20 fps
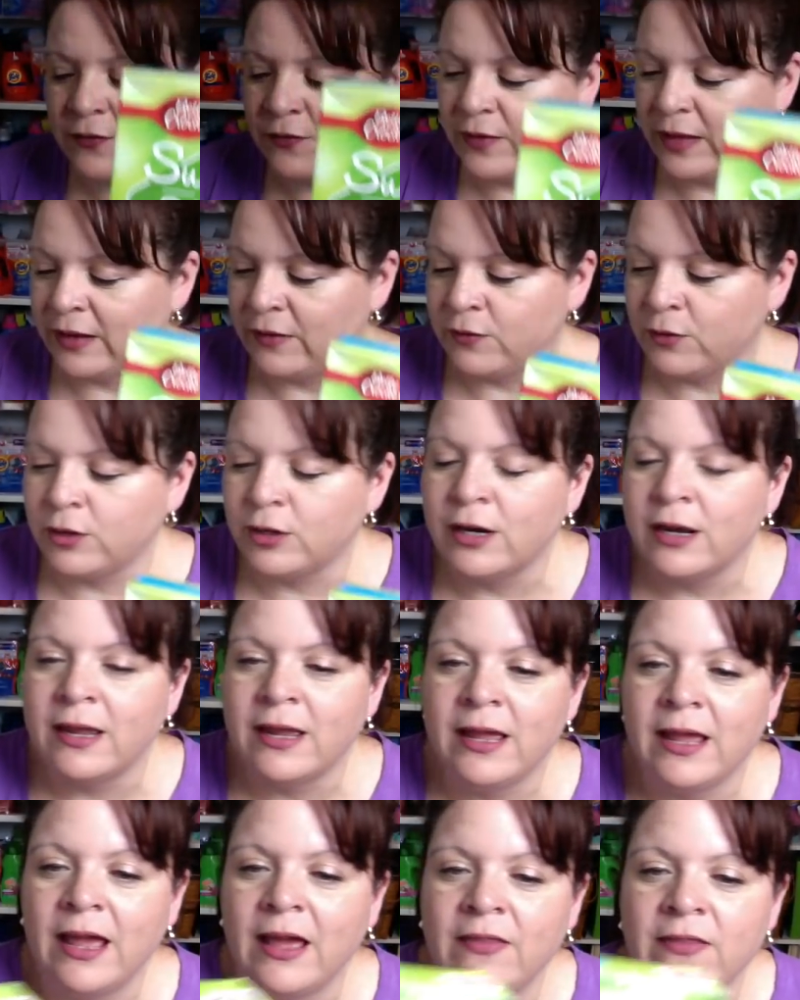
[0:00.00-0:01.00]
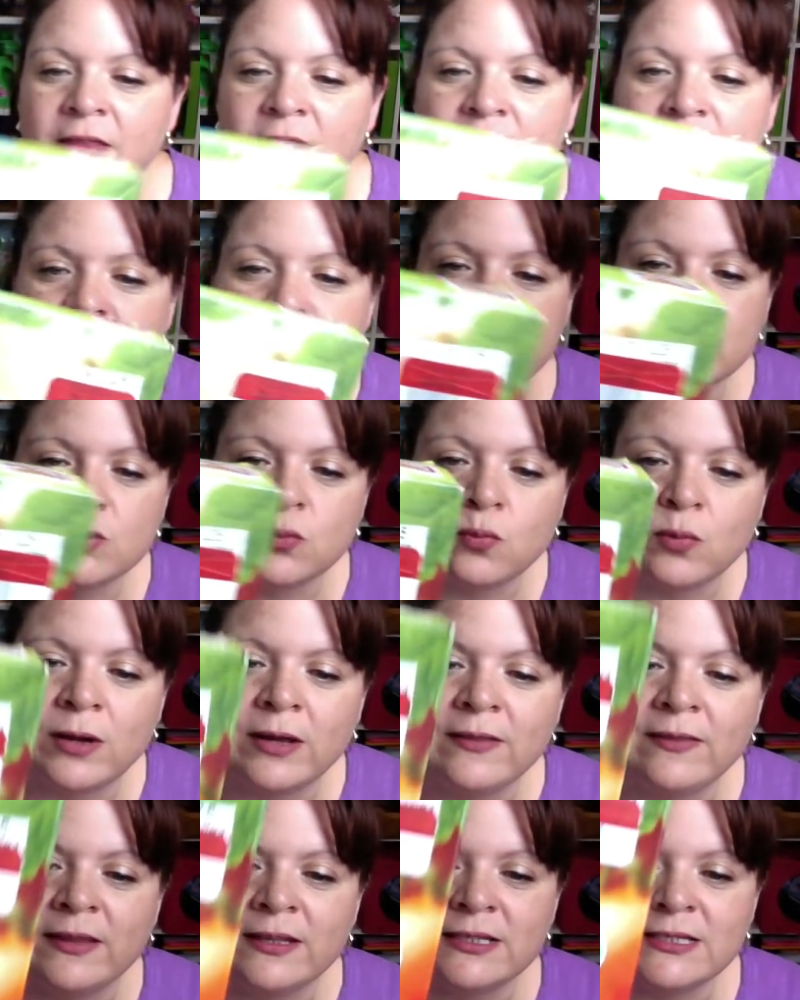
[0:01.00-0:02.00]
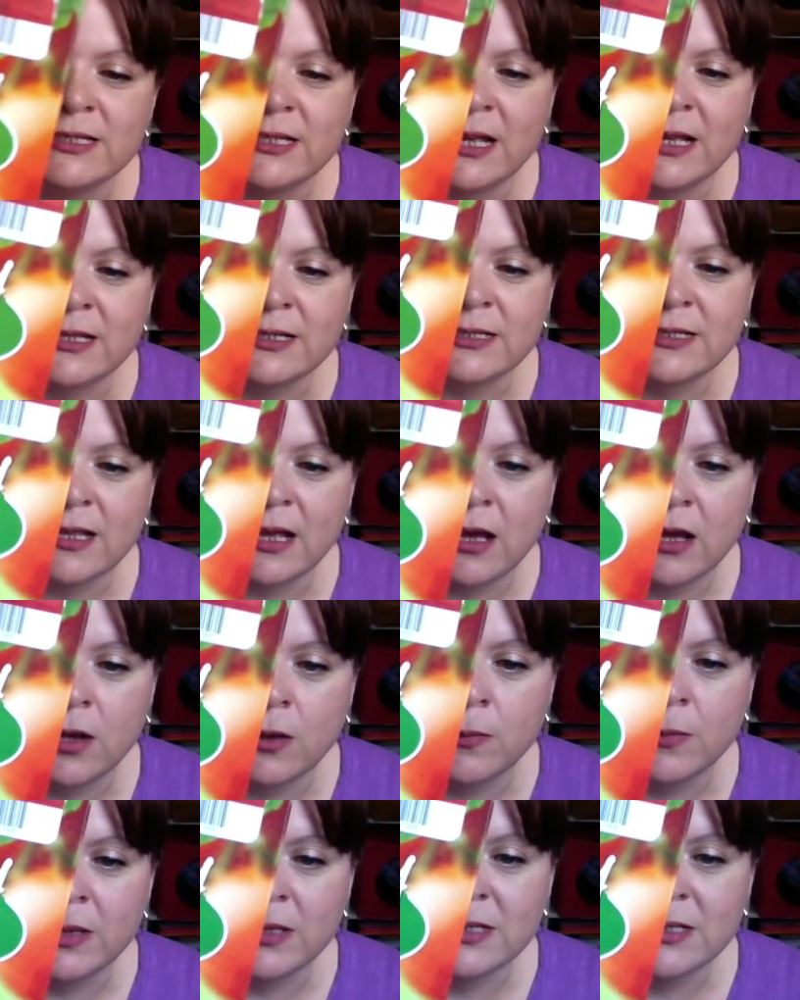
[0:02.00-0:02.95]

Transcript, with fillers: flavor, and then there is one that says um,